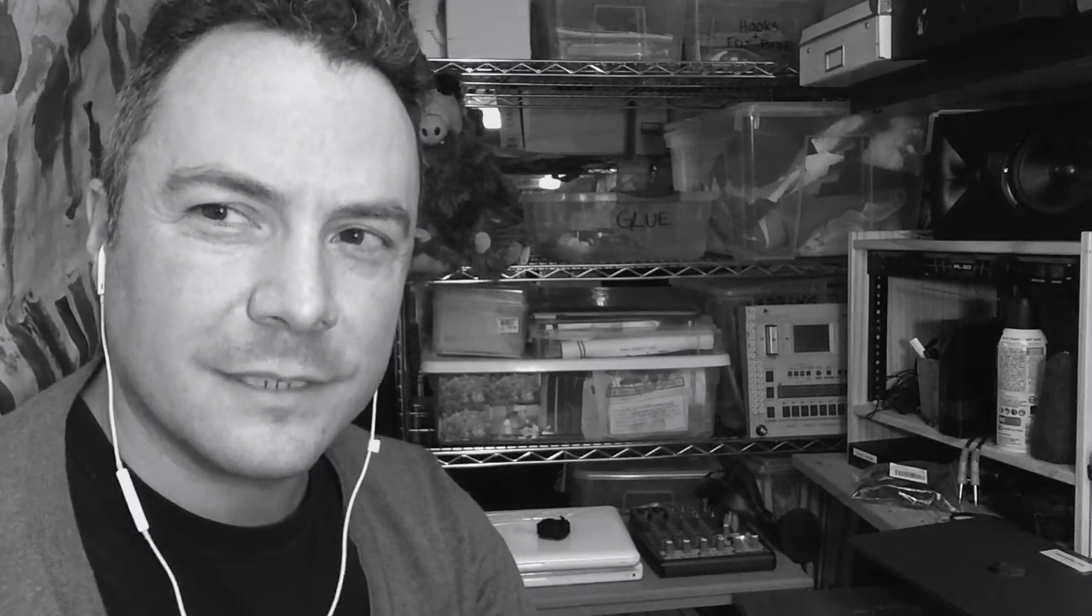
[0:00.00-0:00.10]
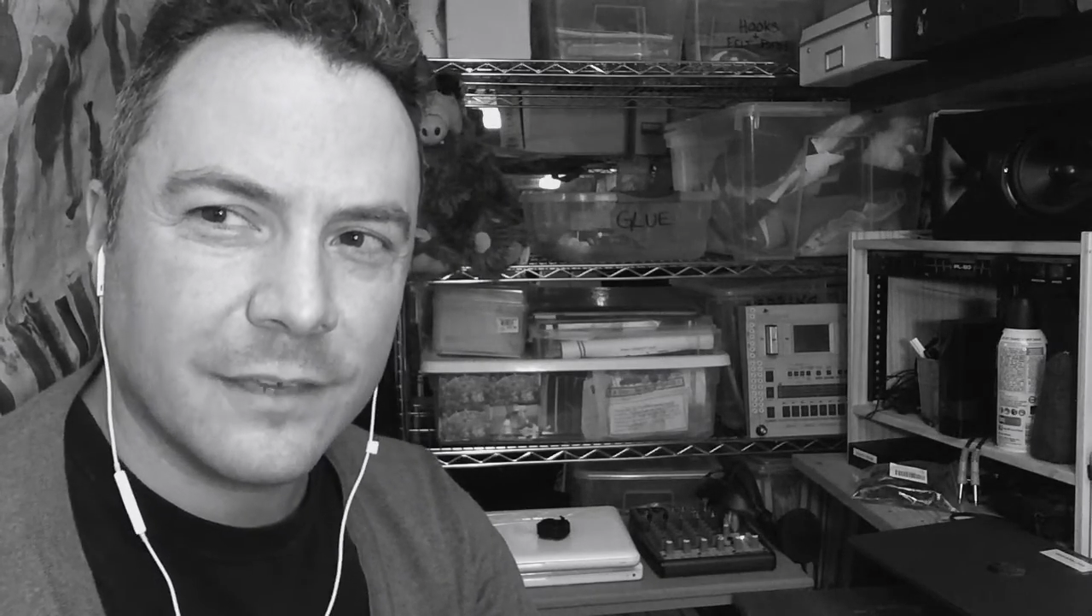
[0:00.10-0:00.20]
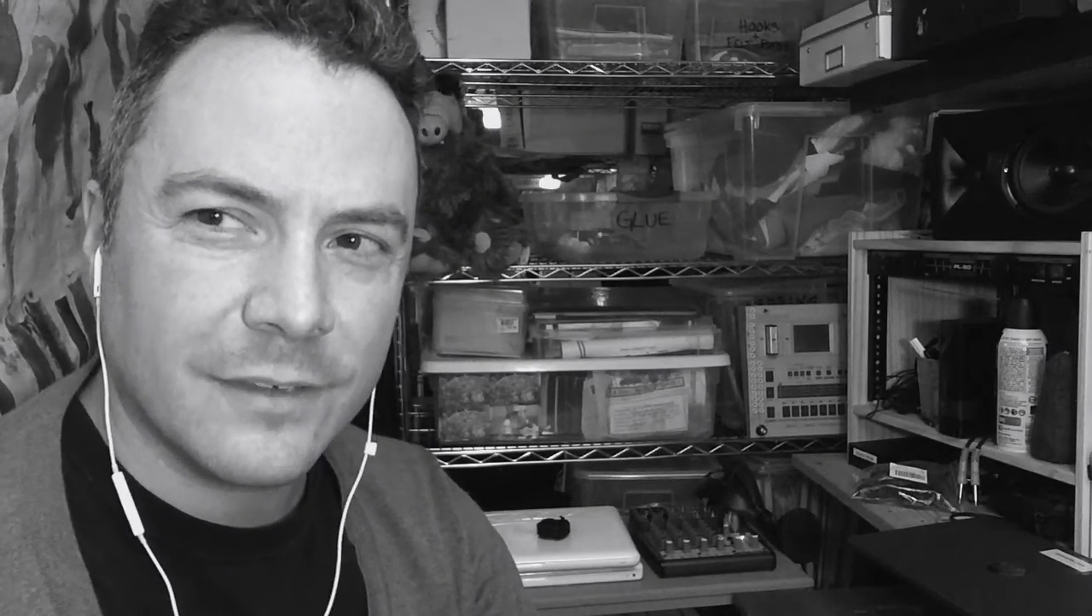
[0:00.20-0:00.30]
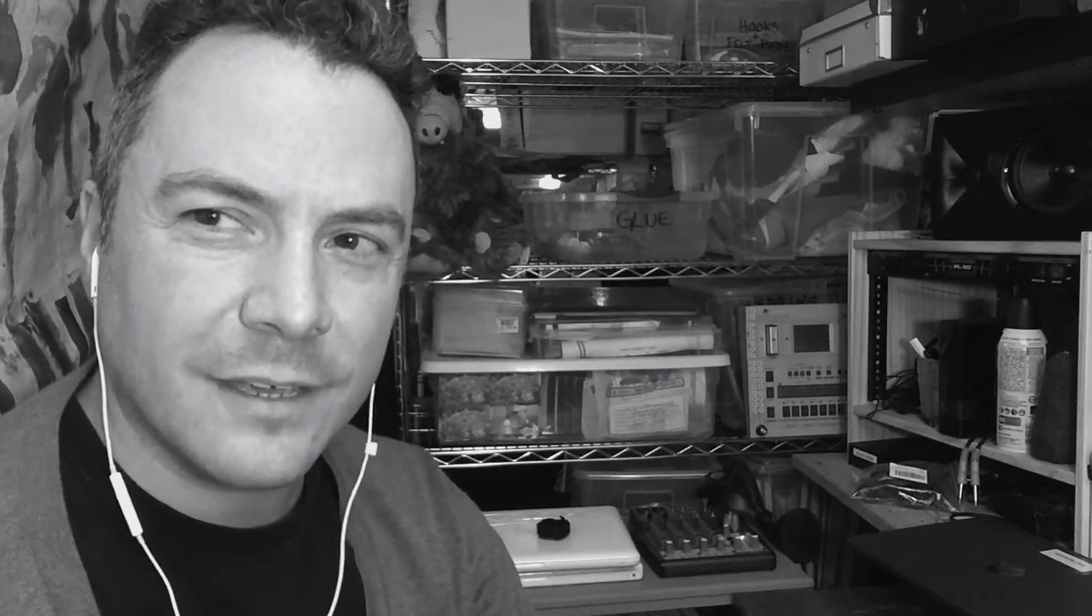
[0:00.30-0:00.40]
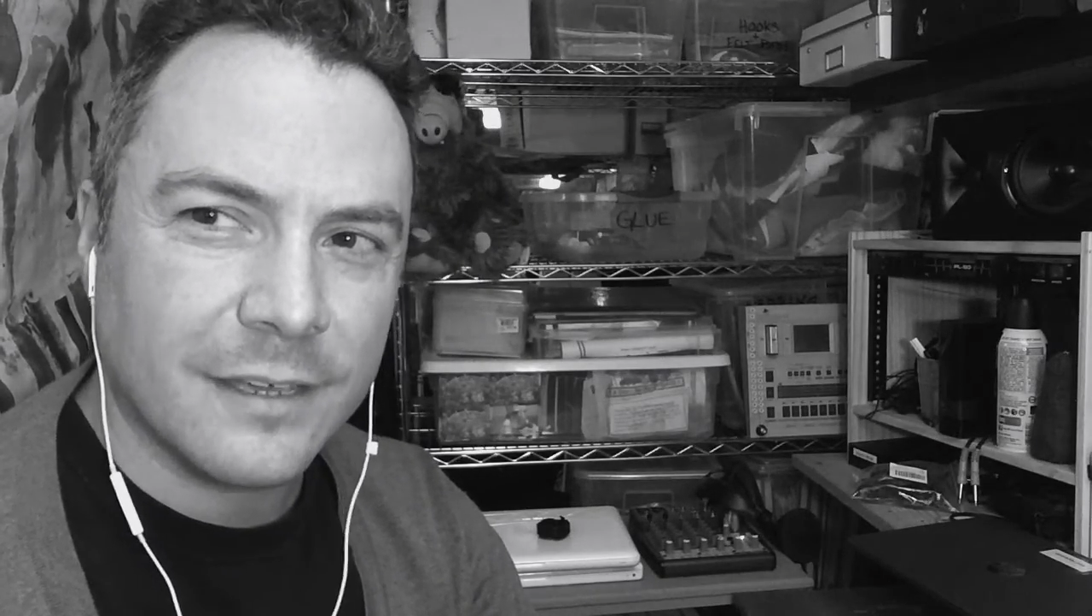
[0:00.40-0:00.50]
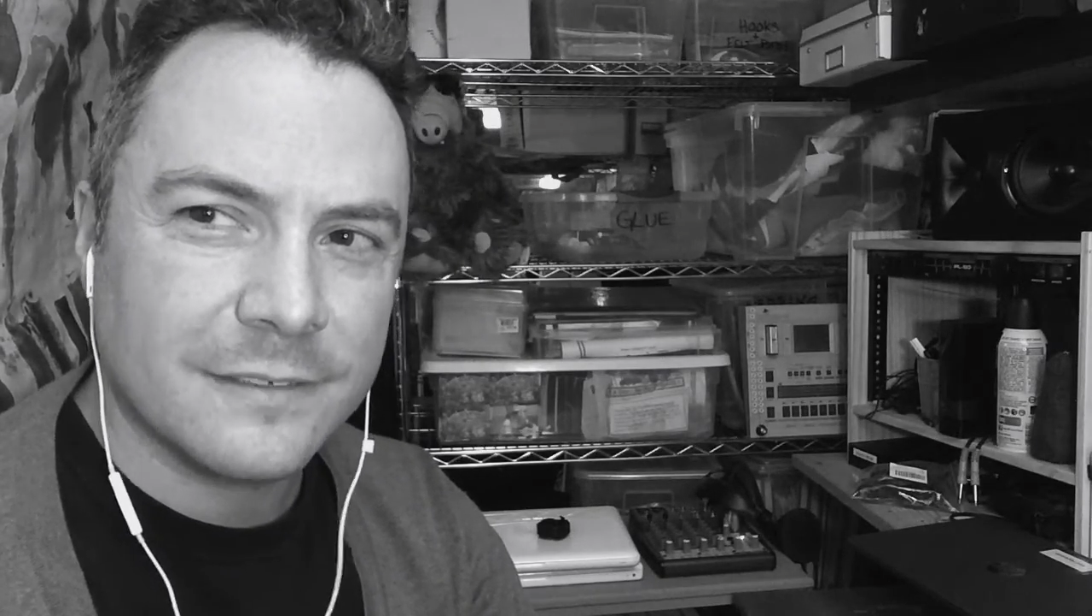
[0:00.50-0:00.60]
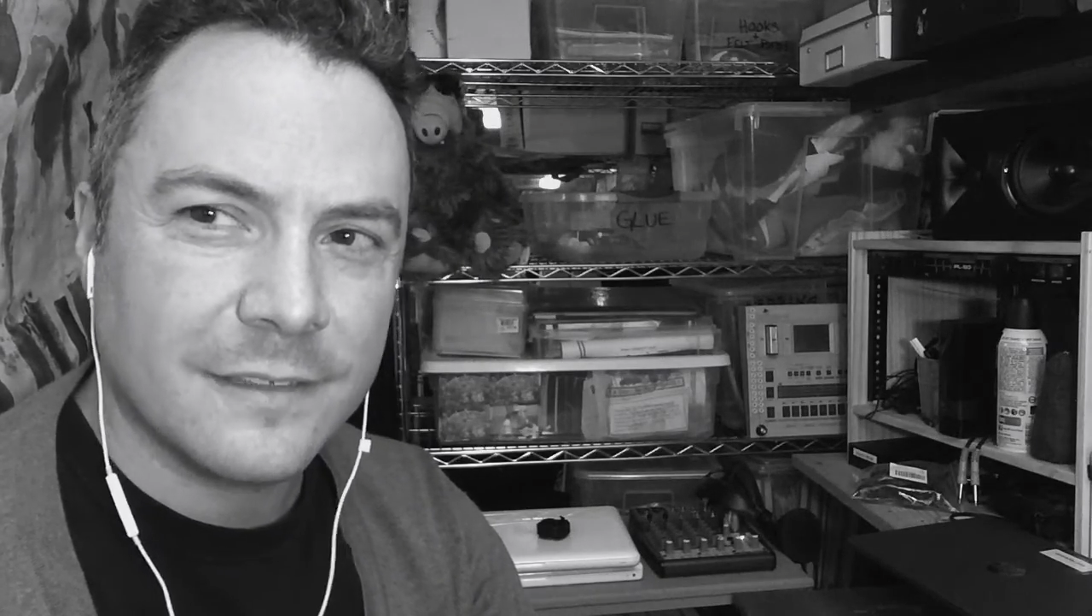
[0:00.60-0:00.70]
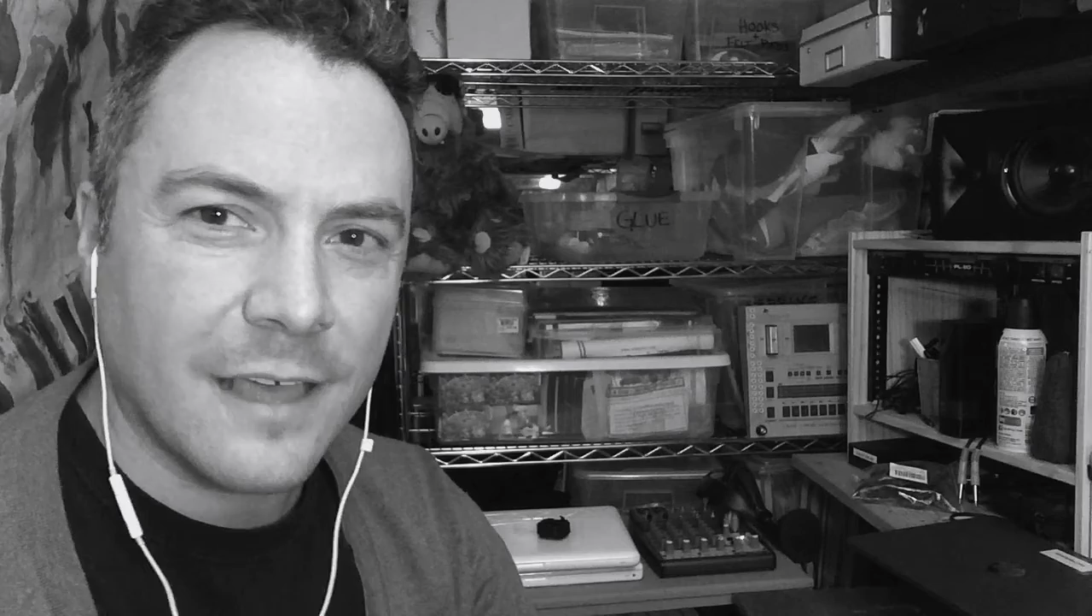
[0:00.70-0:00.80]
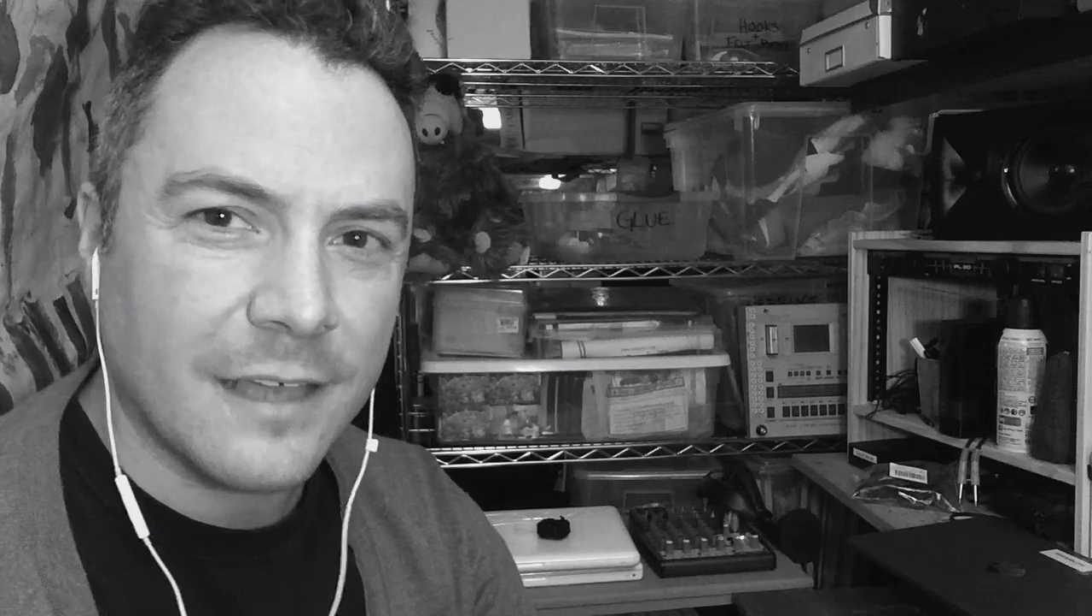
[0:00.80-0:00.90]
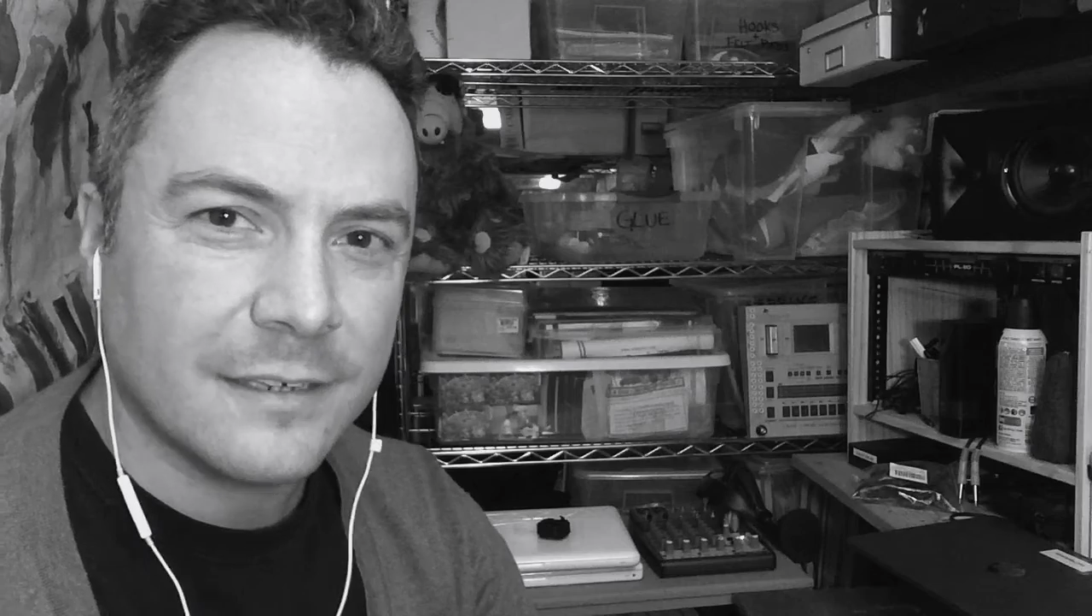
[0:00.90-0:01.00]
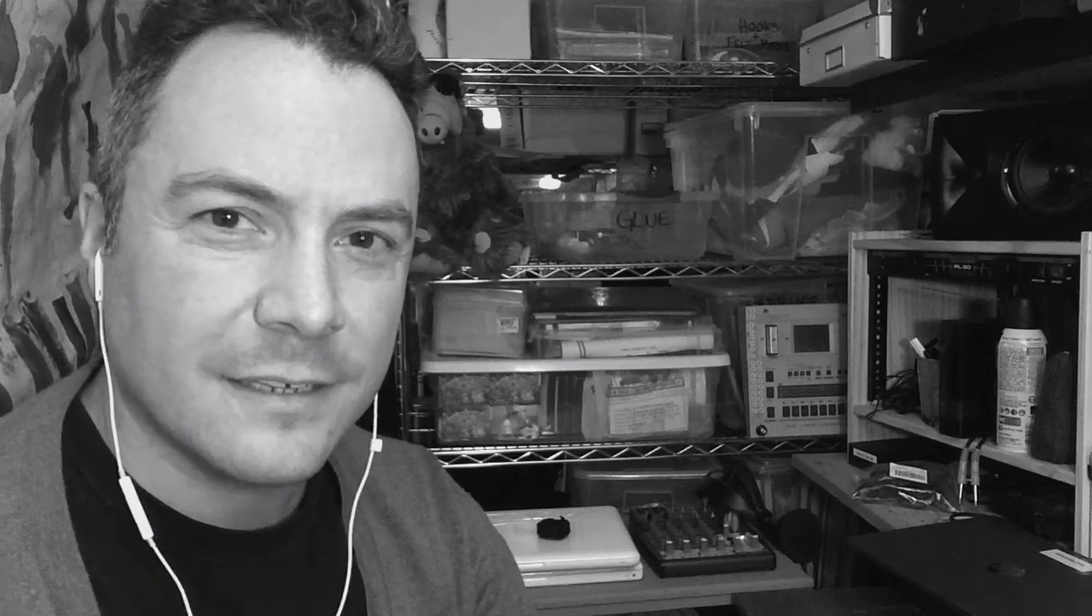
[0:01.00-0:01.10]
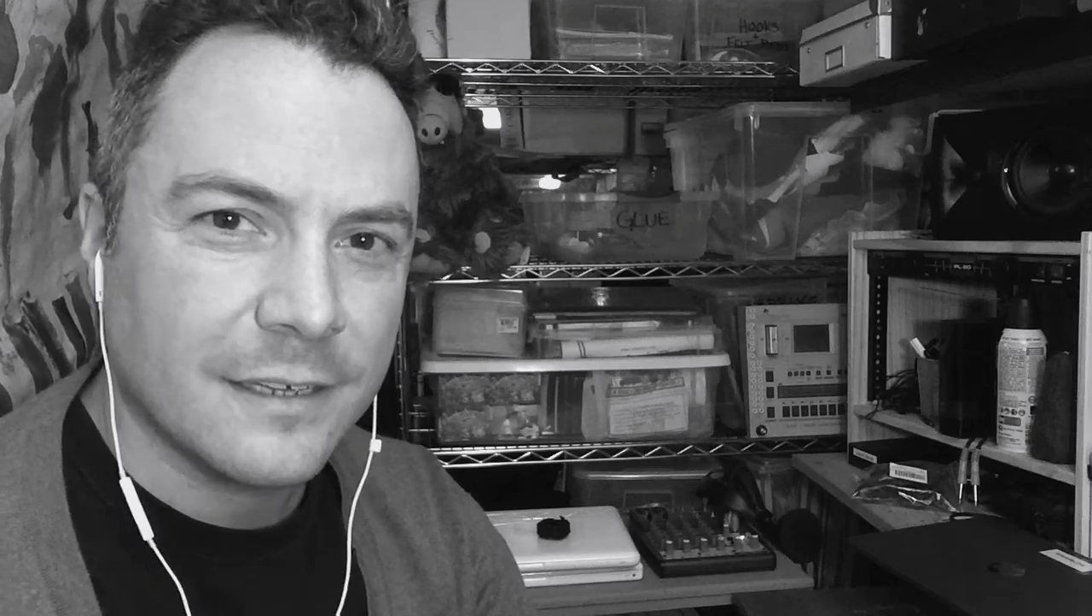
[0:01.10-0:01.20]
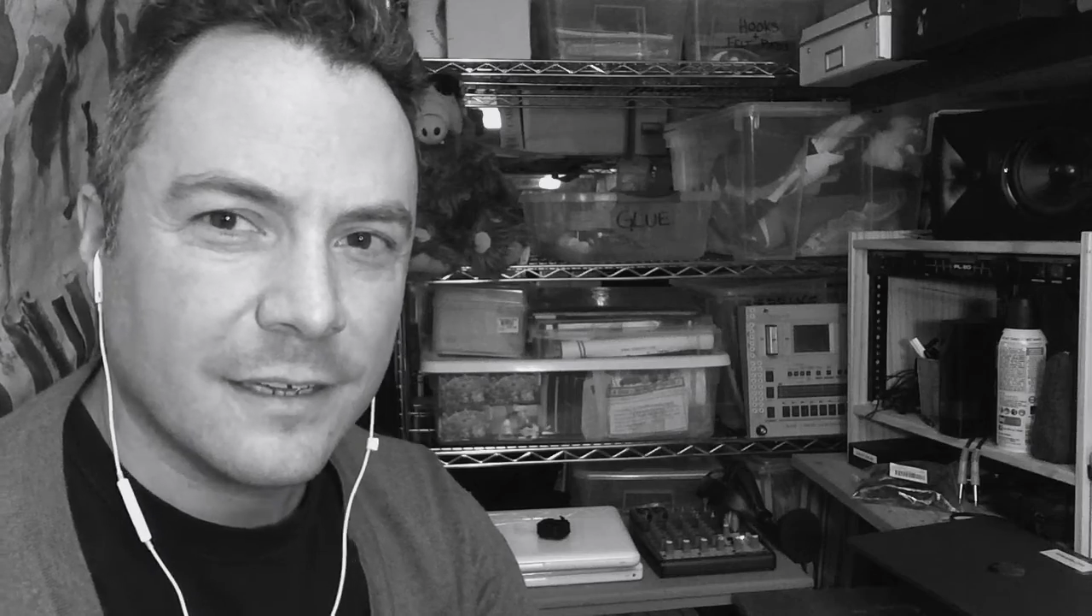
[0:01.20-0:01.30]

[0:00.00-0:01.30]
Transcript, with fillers: giving us that